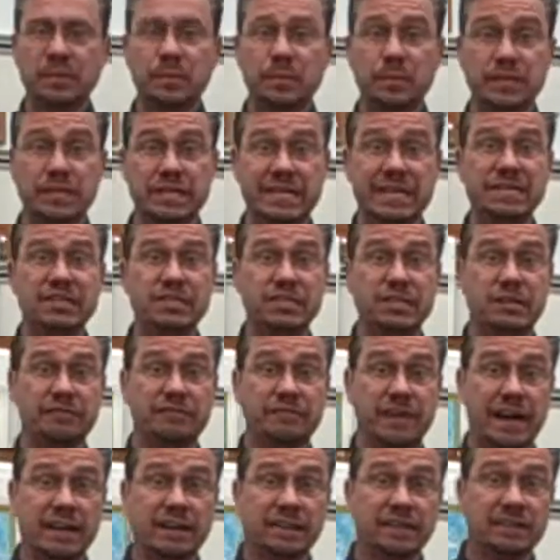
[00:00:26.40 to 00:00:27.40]
prediction
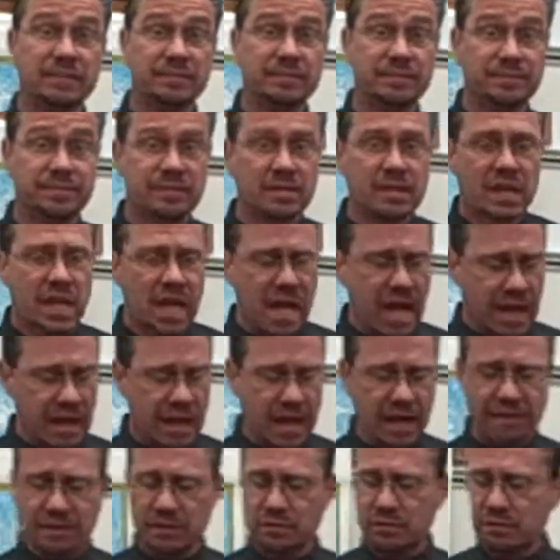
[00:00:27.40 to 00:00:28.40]
effect, and
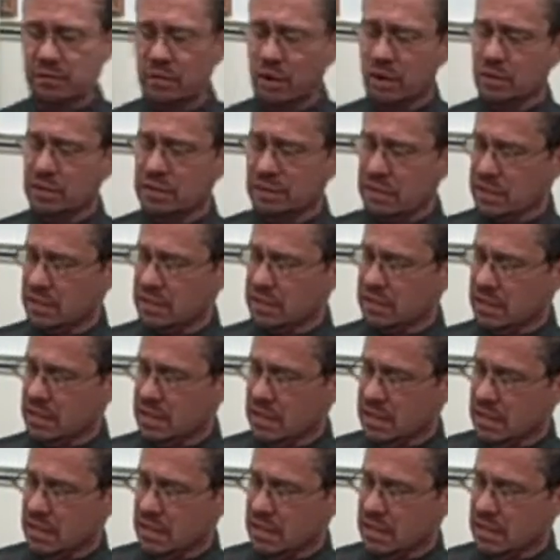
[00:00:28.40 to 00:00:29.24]
how that goes is